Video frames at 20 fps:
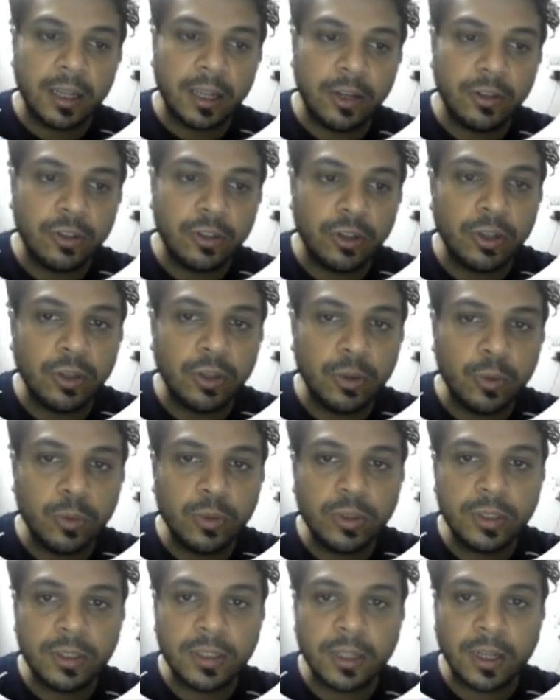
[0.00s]

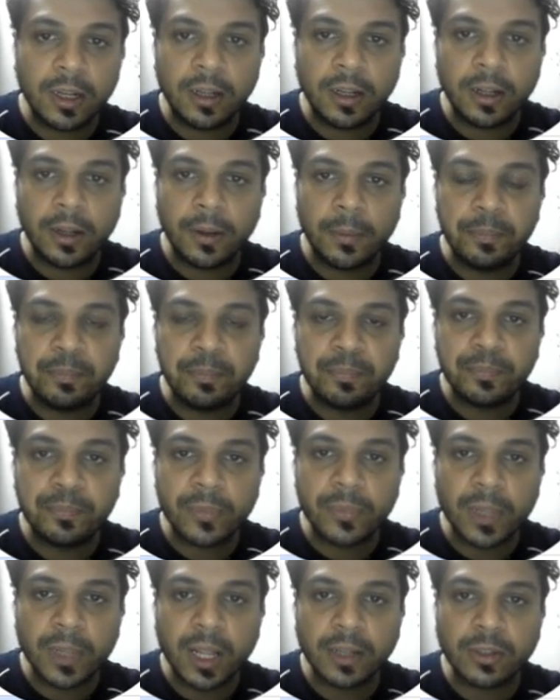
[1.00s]
introduced
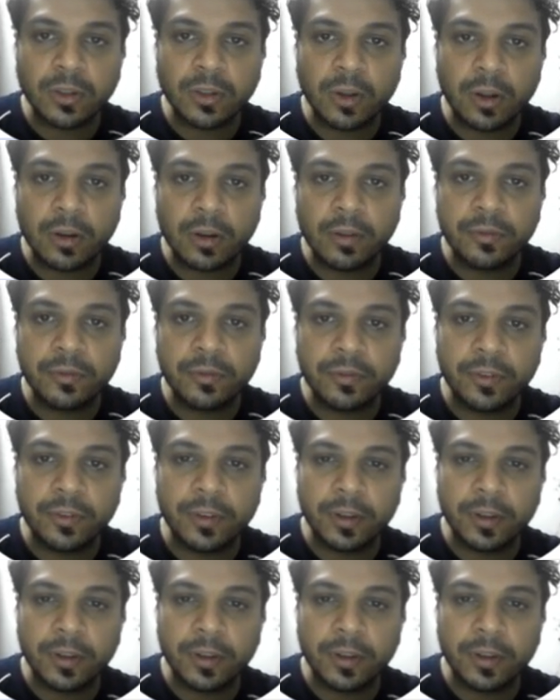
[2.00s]
a sort of